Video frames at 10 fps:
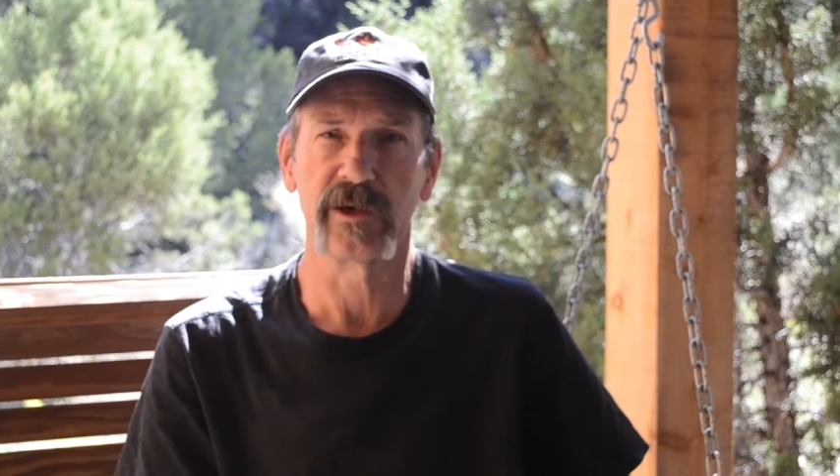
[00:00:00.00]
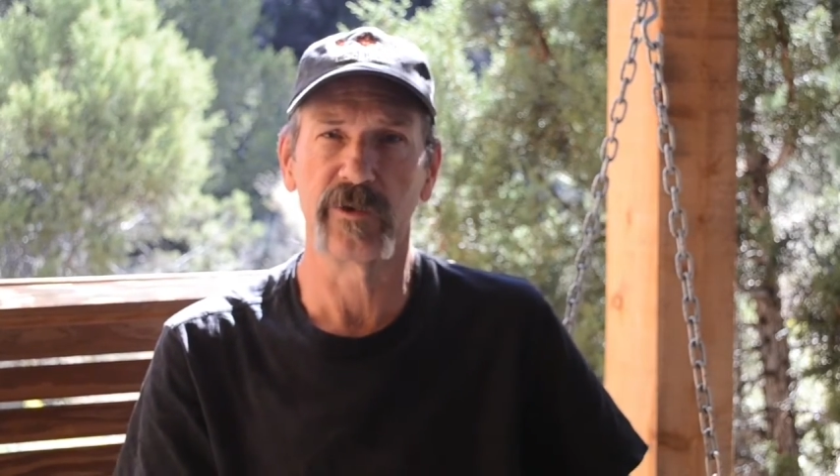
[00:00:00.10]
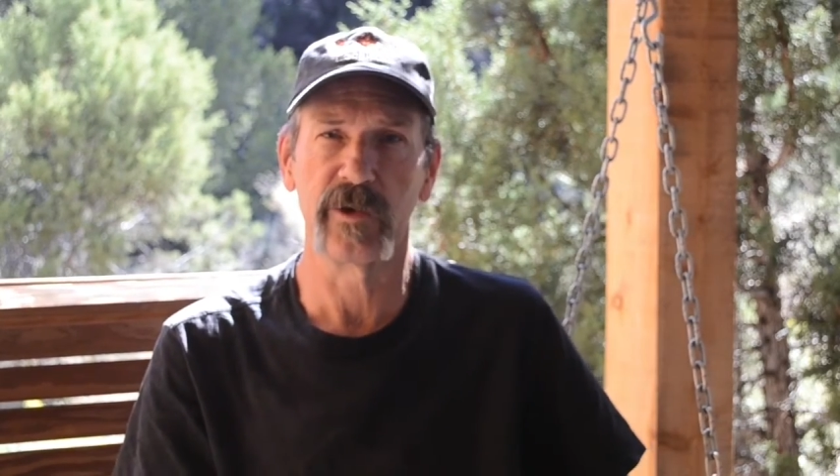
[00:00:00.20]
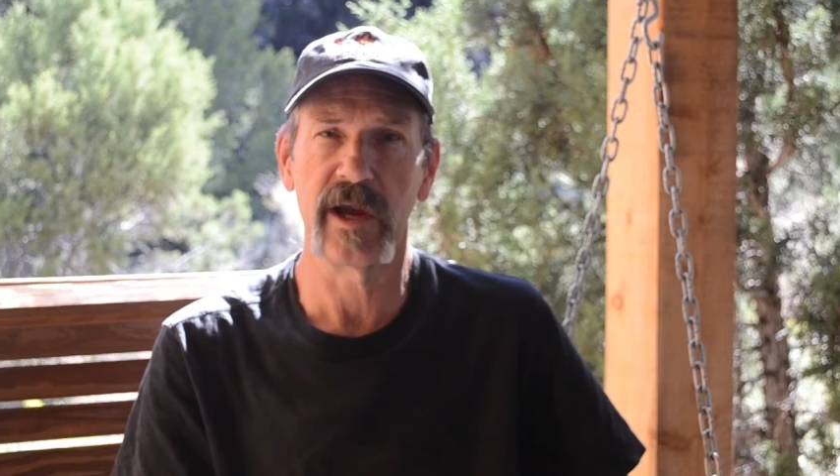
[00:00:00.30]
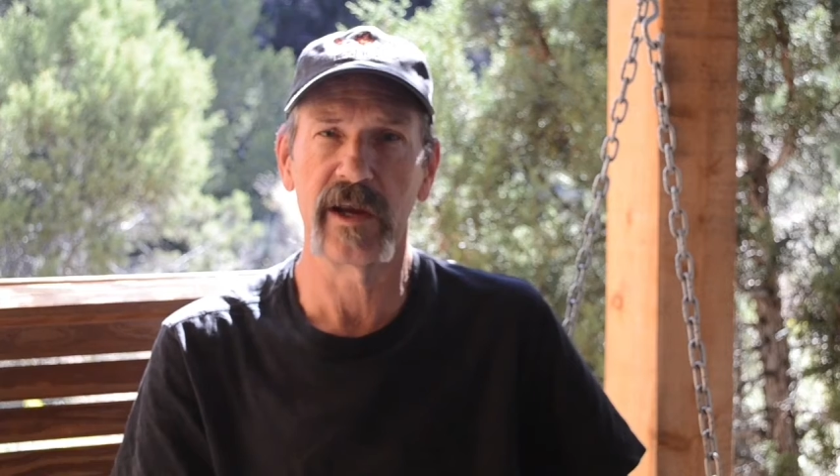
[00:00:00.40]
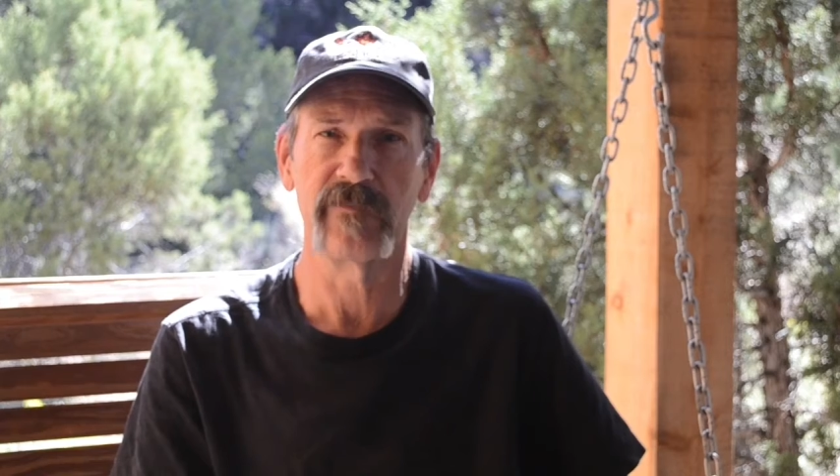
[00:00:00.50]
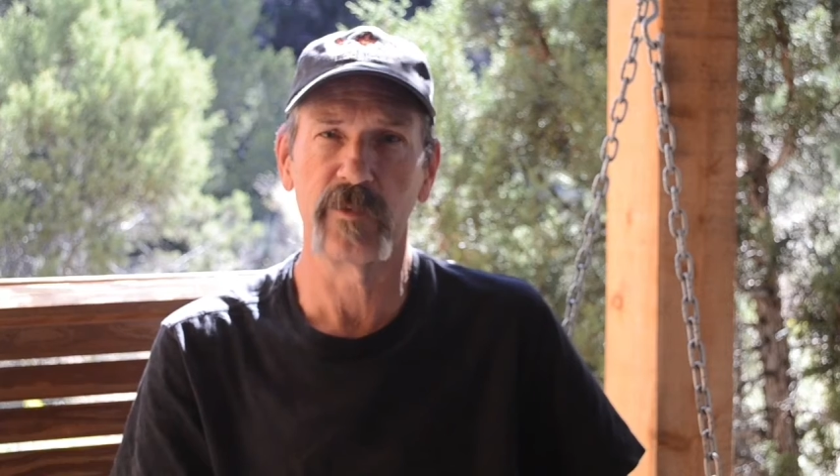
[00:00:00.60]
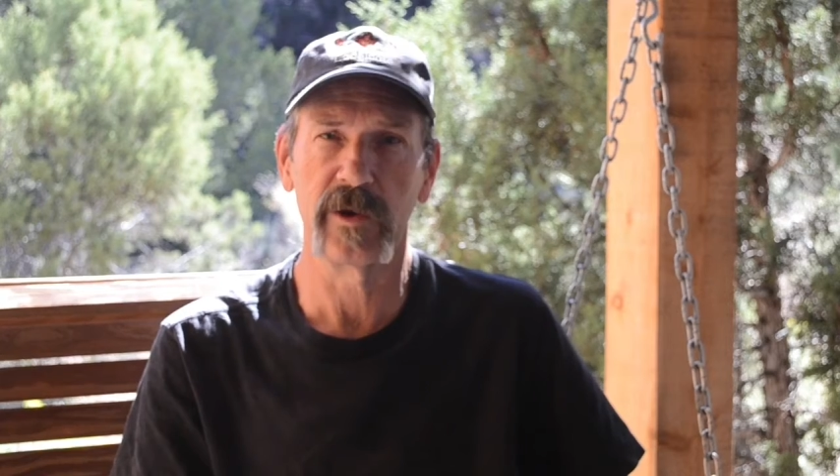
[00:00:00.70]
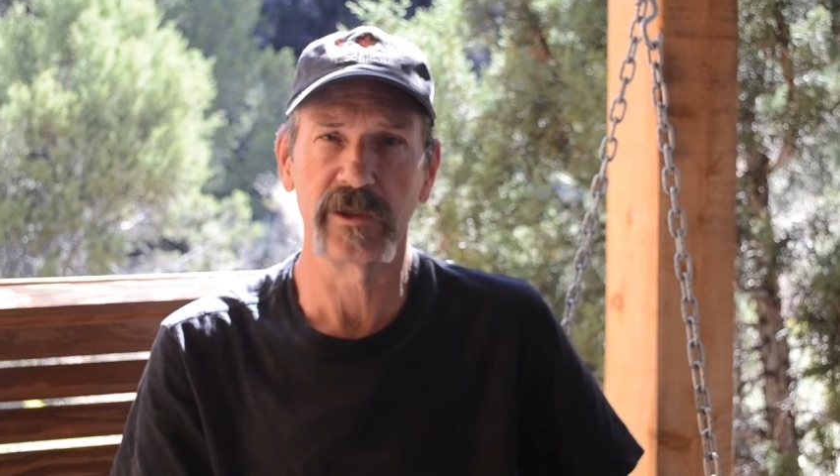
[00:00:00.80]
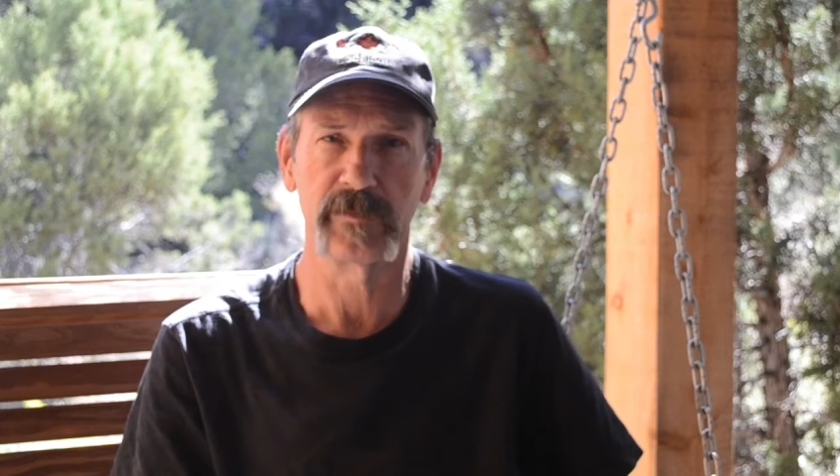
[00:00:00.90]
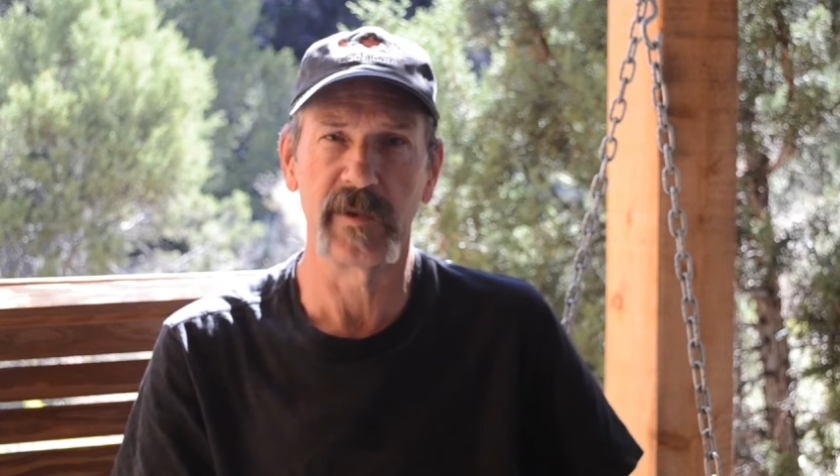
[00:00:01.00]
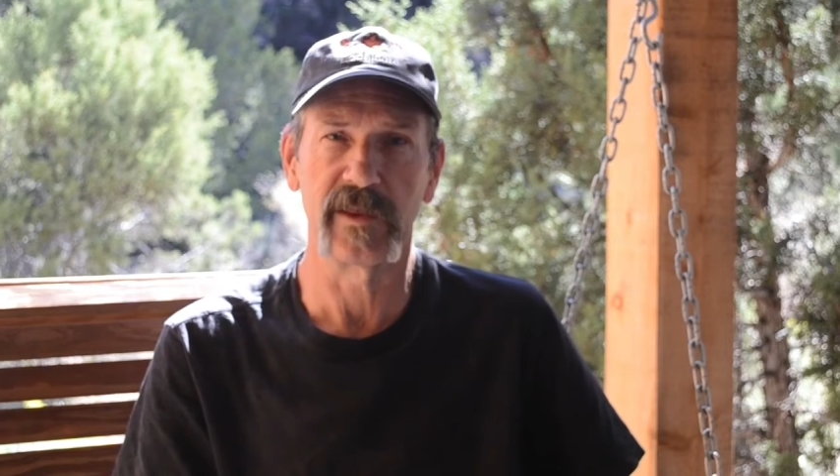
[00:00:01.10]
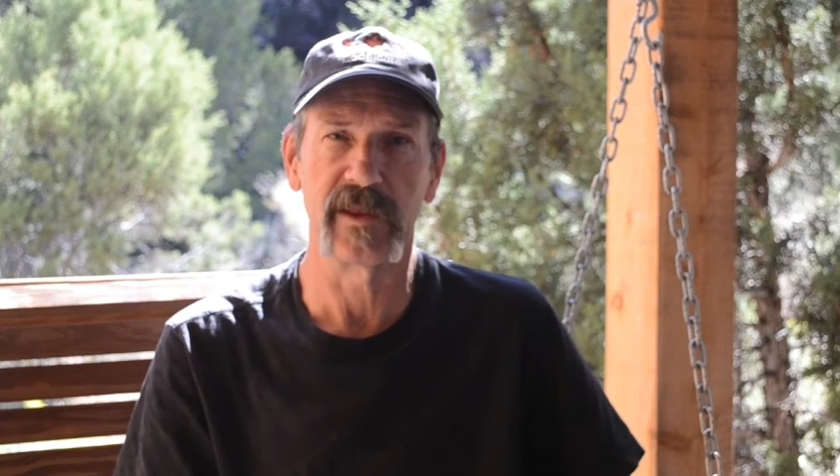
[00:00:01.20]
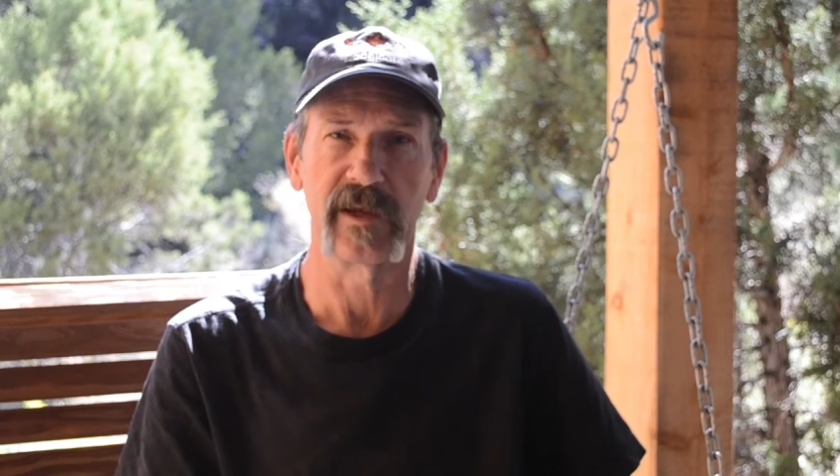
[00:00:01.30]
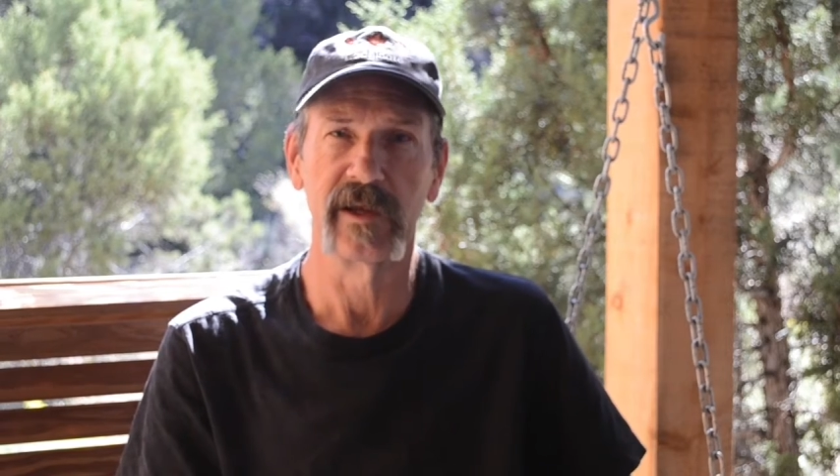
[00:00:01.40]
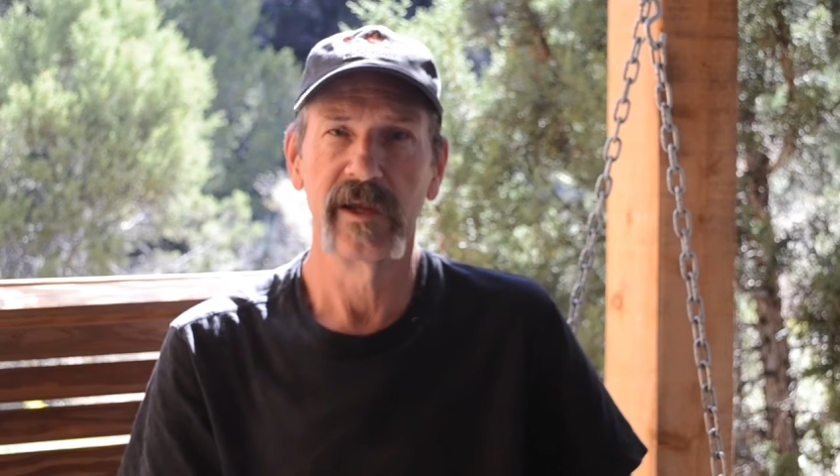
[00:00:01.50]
creative wordsmithing.